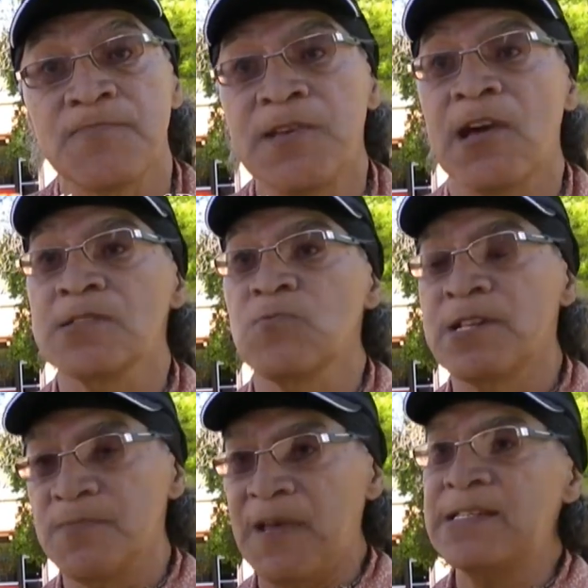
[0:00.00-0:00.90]
because what
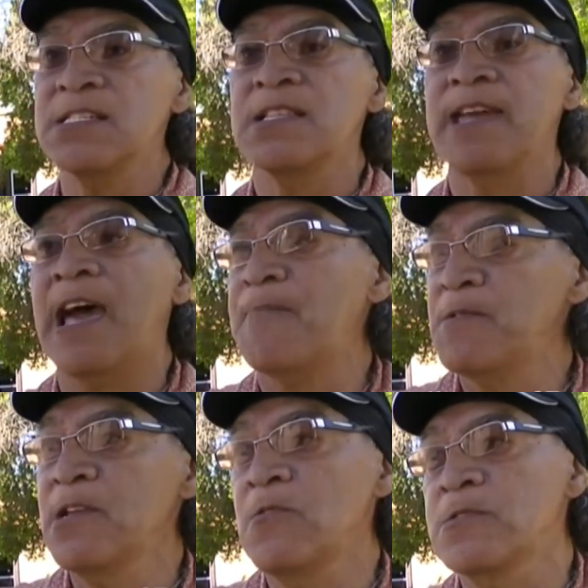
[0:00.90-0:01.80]
has basically
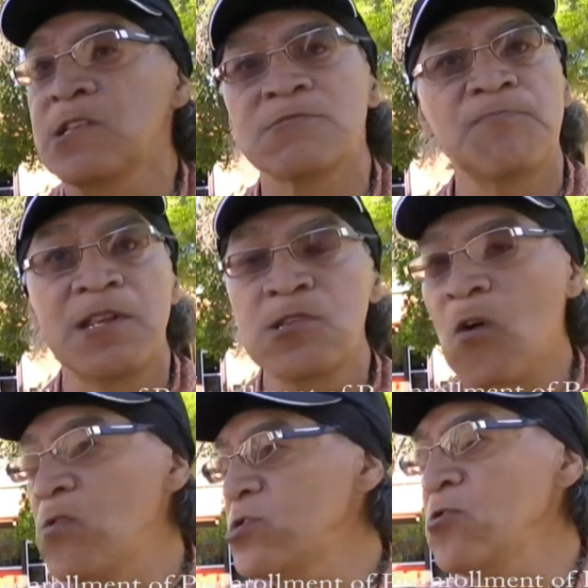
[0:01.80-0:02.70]
happened here is there's been
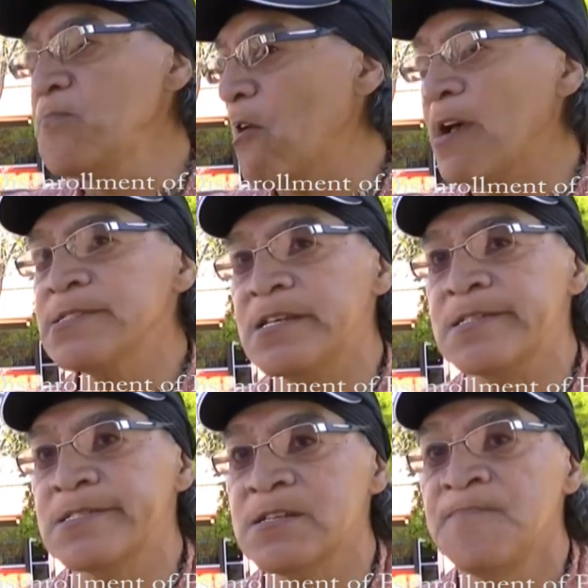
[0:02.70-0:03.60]
no due
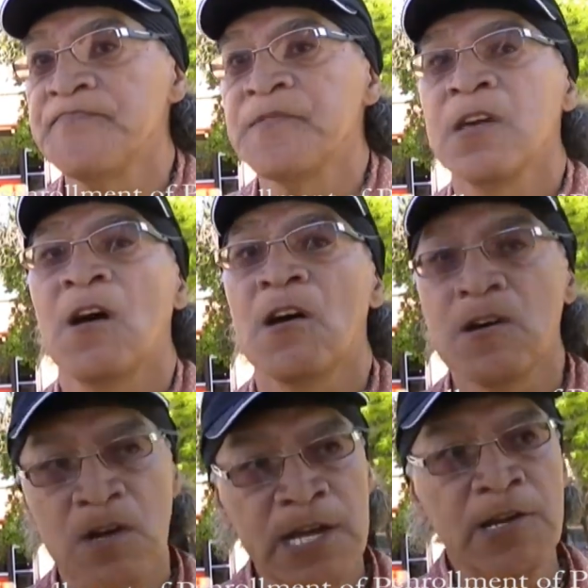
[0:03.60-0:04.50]
process.
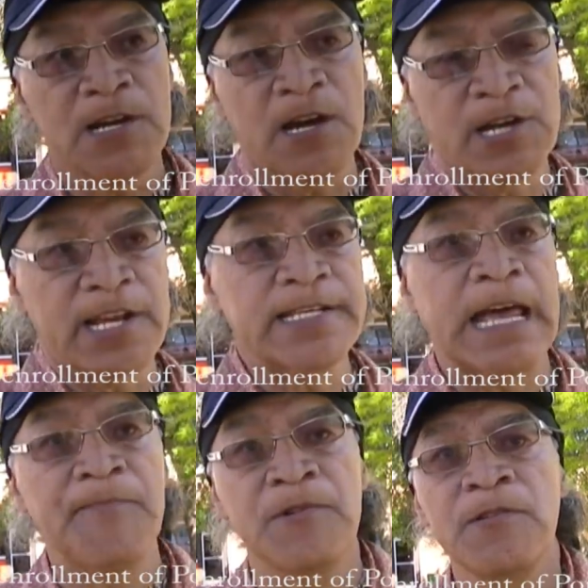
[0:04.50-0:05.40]
Here, a good
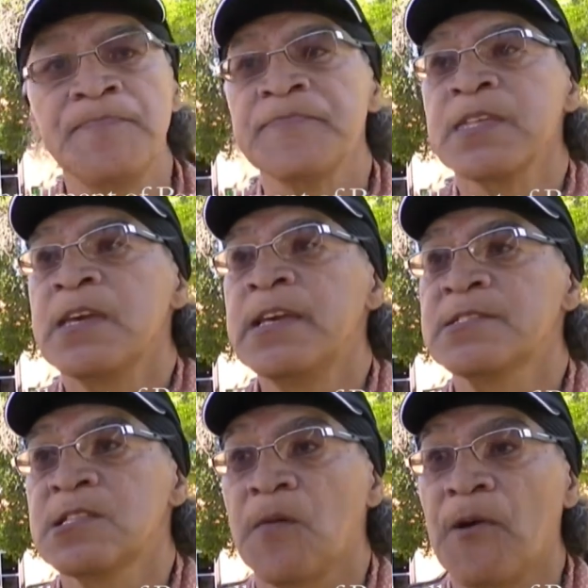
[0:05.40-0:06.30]
example is
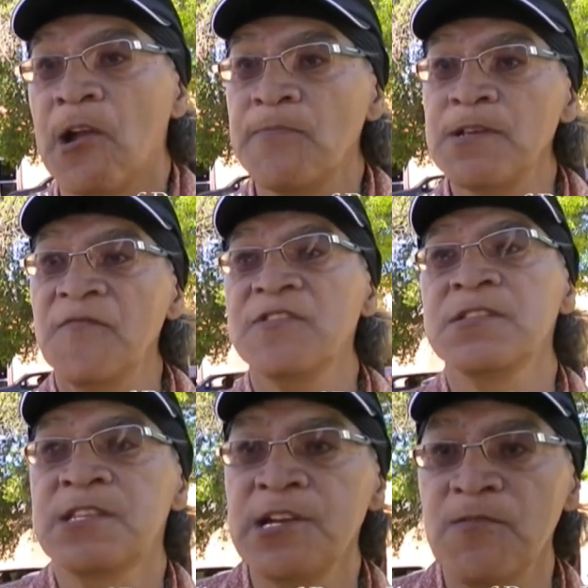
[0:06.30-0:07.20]
the Department of the
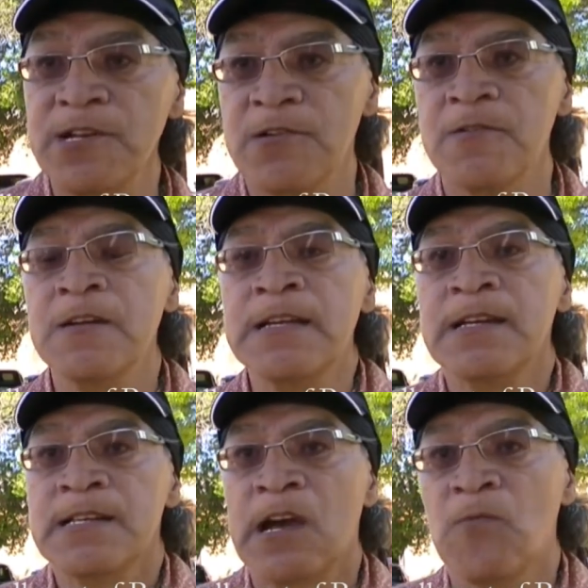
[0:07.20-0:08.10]
Interior.
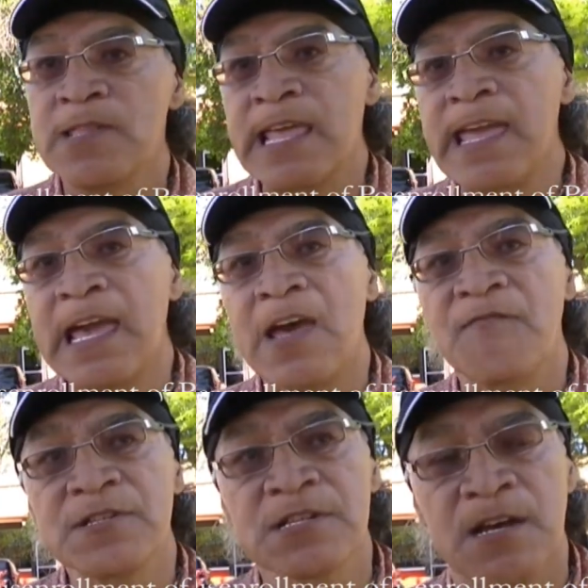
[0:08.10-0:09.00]
Now, what they
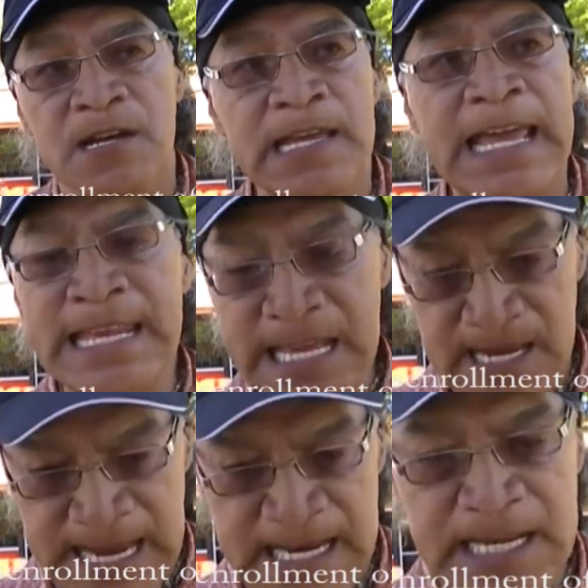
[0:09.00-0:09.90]
have is
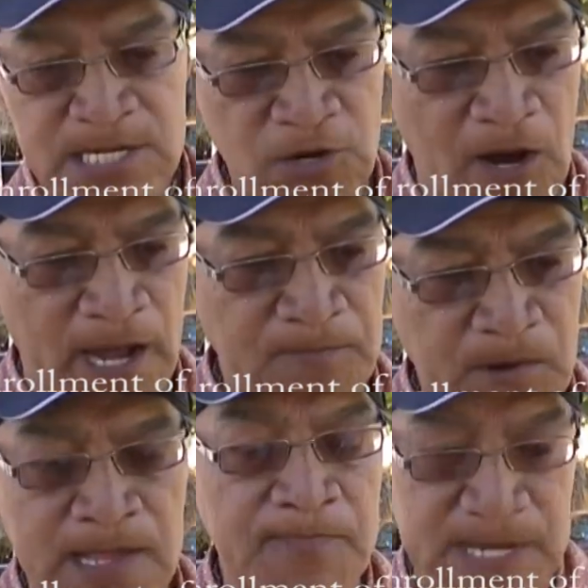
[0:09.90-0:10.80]
any tribe.
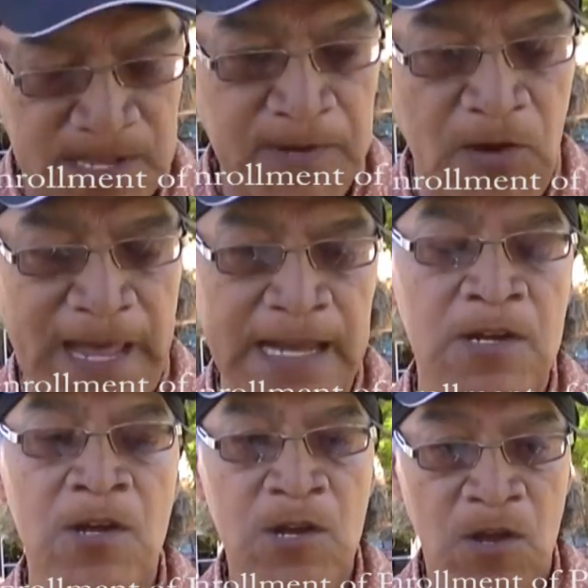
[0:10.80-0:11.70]
Well, let me go back.
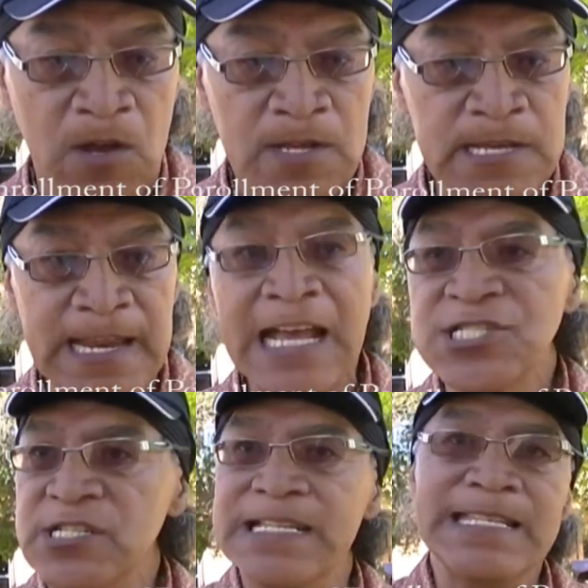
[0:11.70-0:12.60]
The
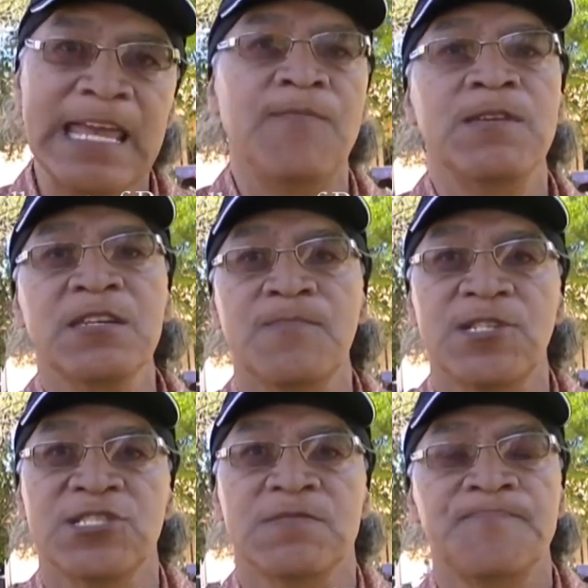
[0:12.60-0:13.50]
National Indian Gaming
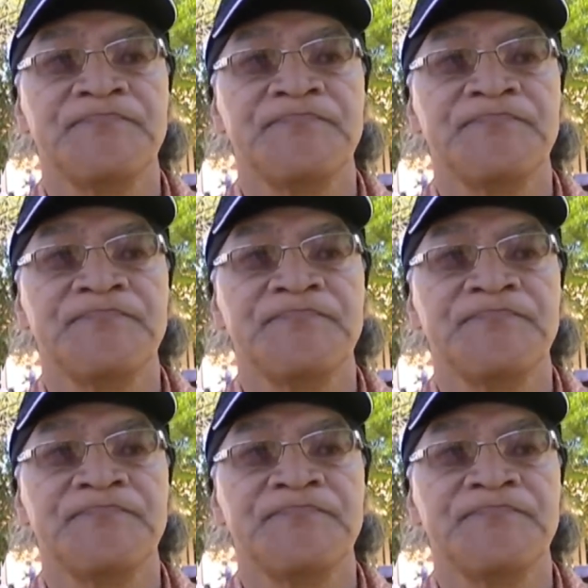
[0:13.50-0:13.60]
Commission,